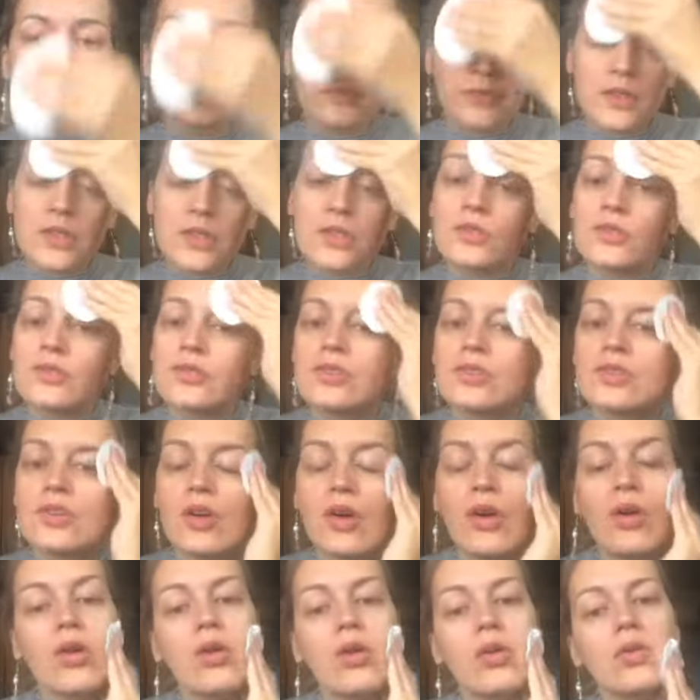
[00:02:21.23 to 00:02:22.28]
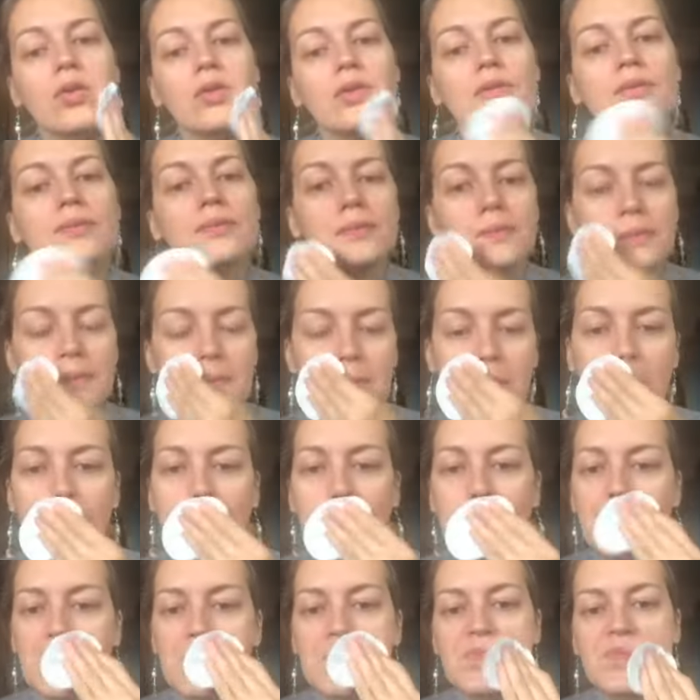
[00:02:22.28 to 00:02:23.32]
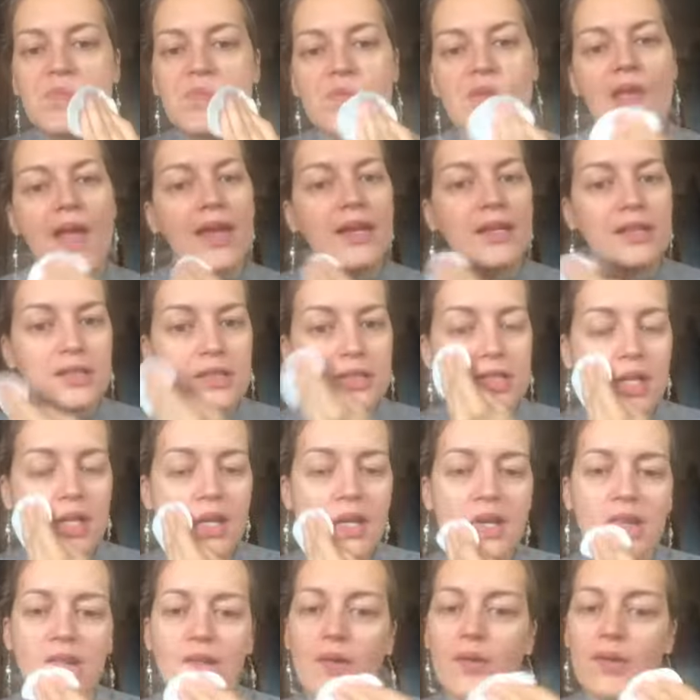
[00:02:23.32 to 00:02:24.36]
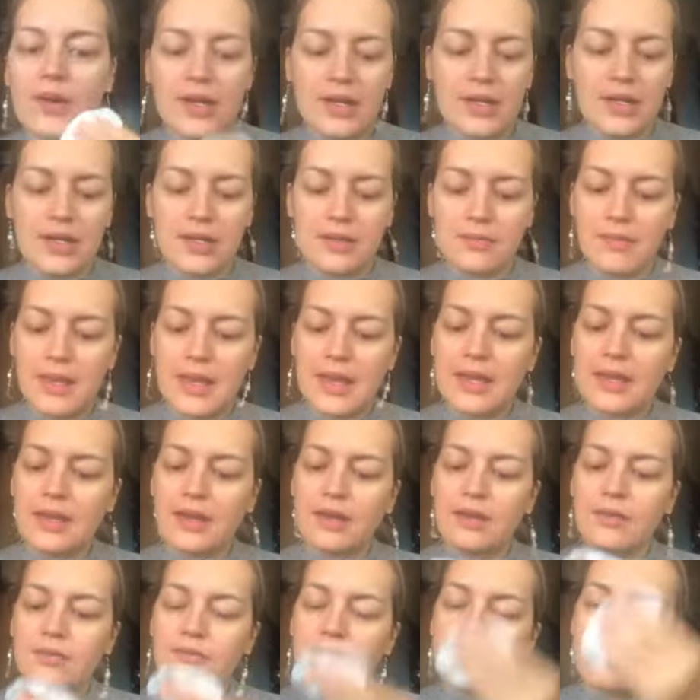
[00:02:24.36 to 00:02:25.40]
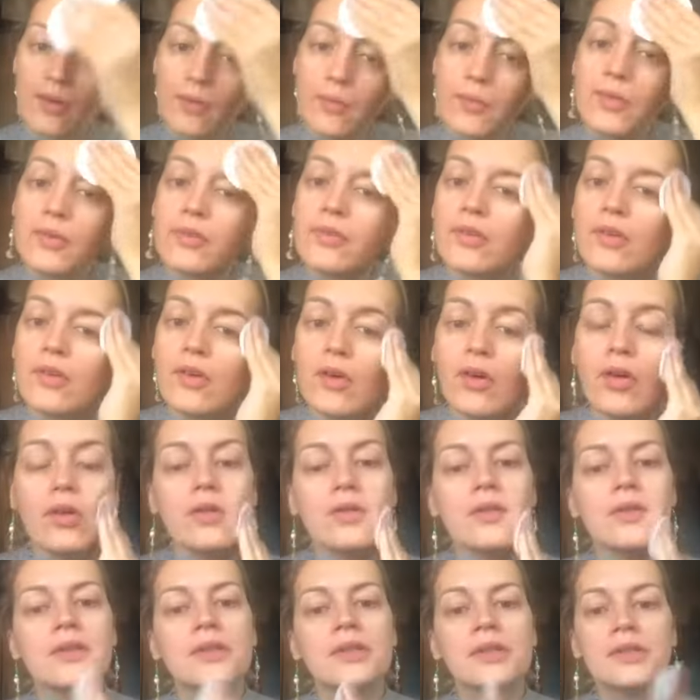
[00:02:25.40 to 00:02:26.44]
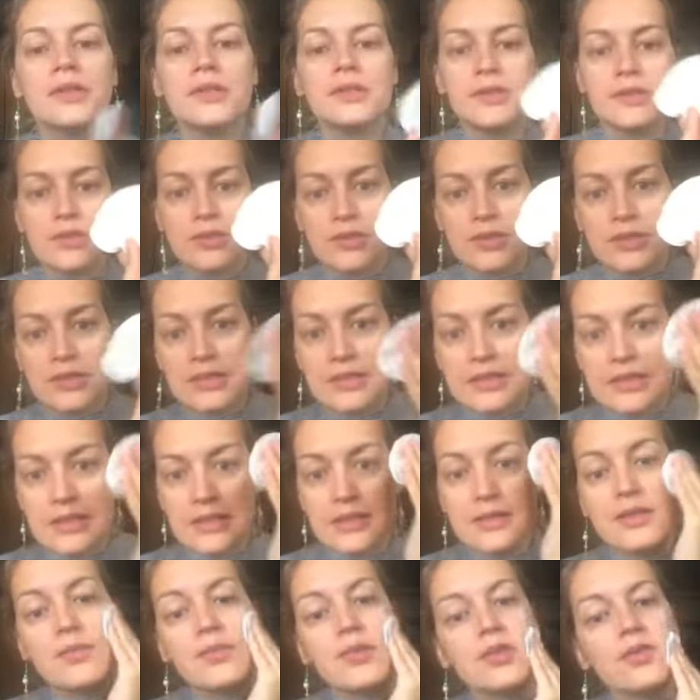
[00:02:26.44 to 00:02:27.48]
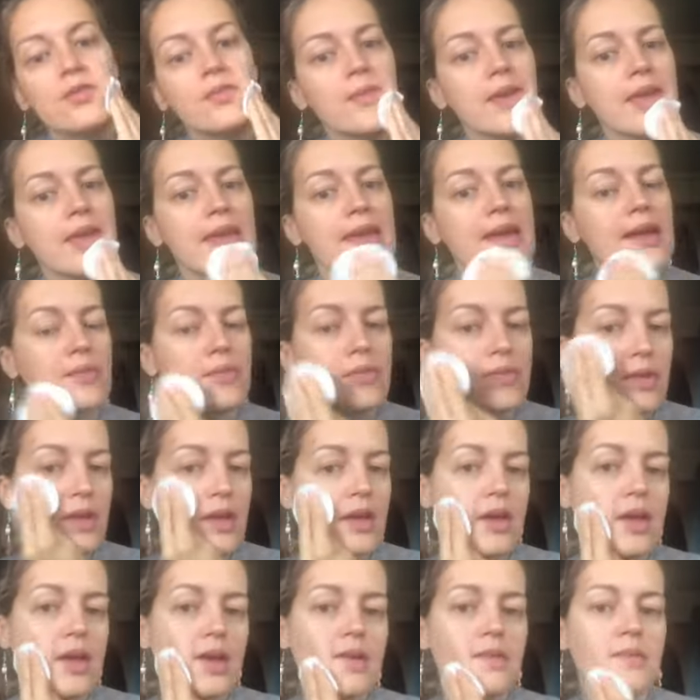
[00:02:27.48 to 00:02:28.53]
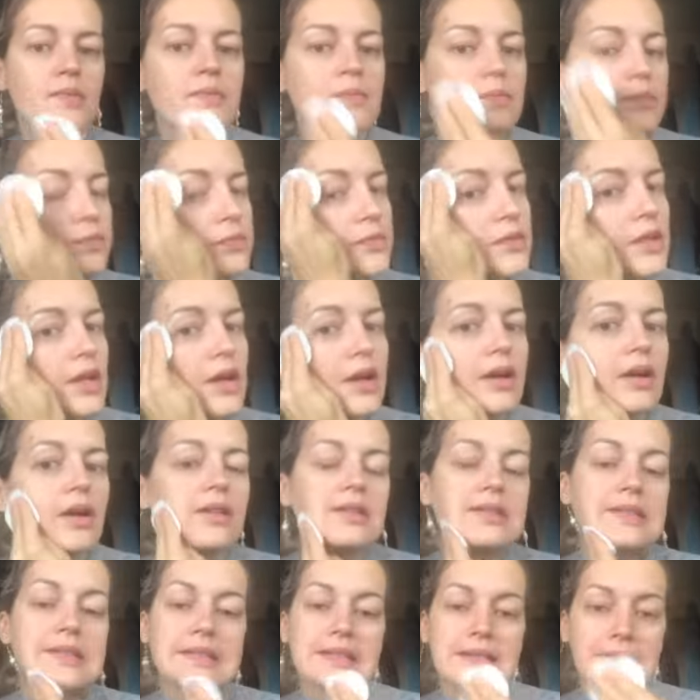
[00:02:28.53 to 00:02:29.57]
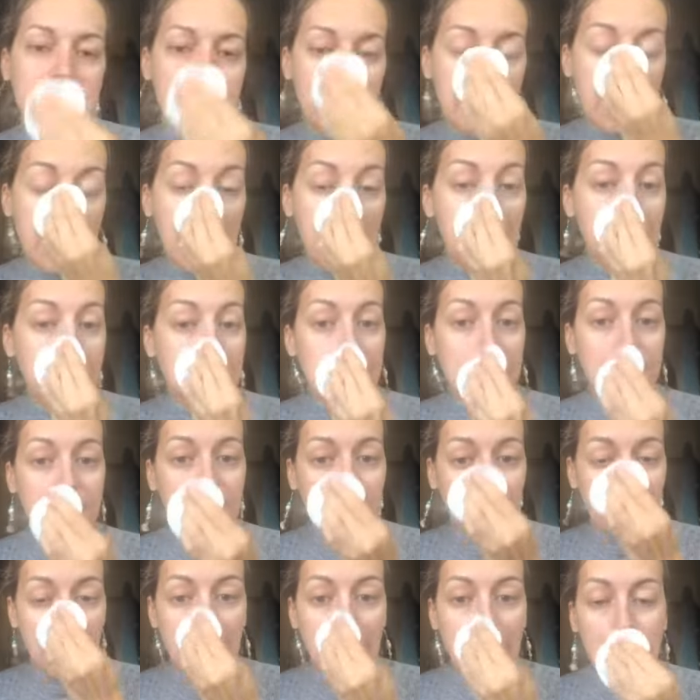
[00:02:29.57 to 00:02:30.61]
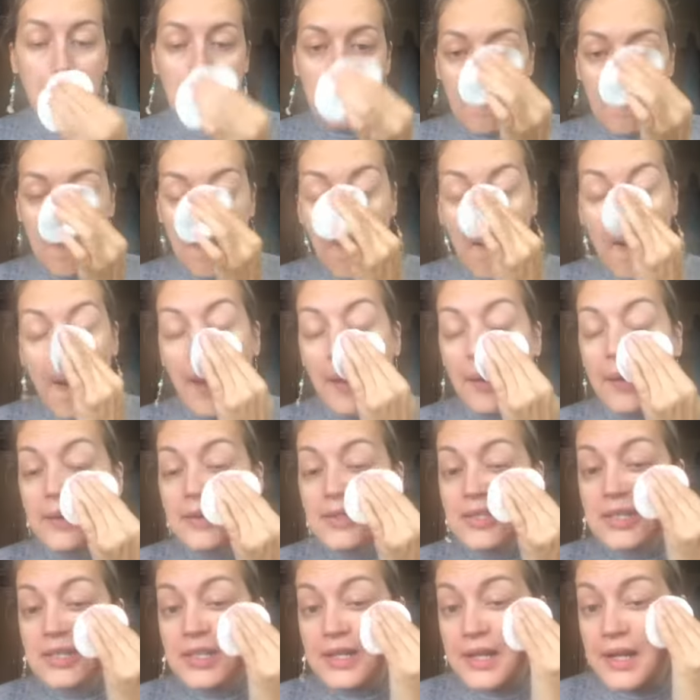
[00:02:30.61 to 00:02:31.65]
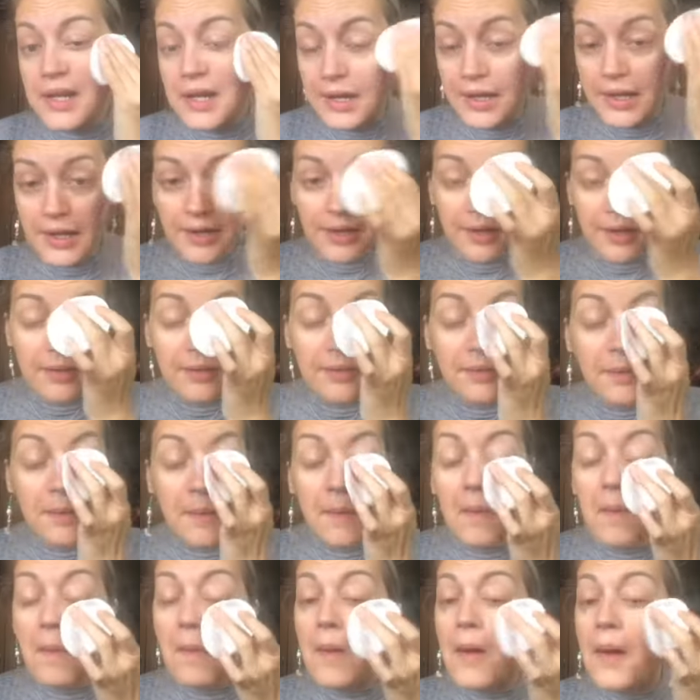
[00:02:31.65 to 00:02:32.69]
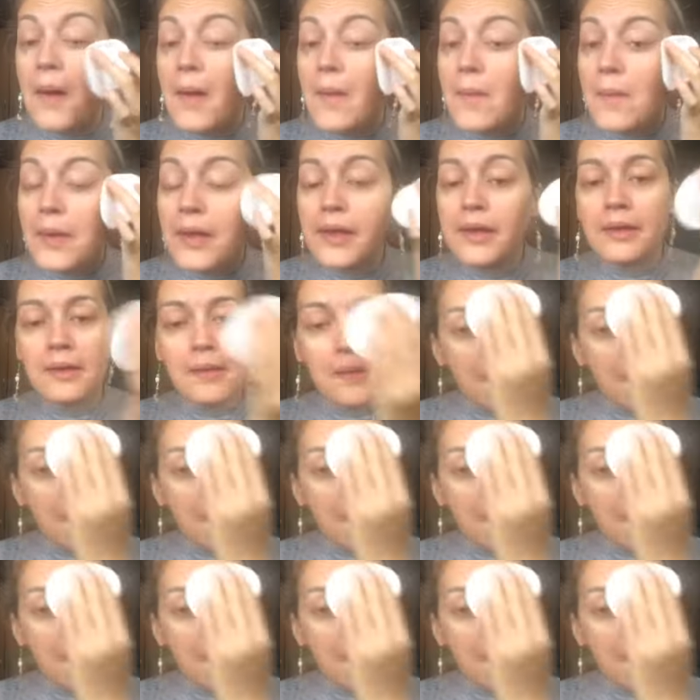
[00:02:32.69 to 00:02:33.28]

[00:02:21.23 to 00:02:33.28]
so it's no any dirt or any makeup from before. As you can see, it's a bit of makeup there still left, even though I usually clean it quite a bit.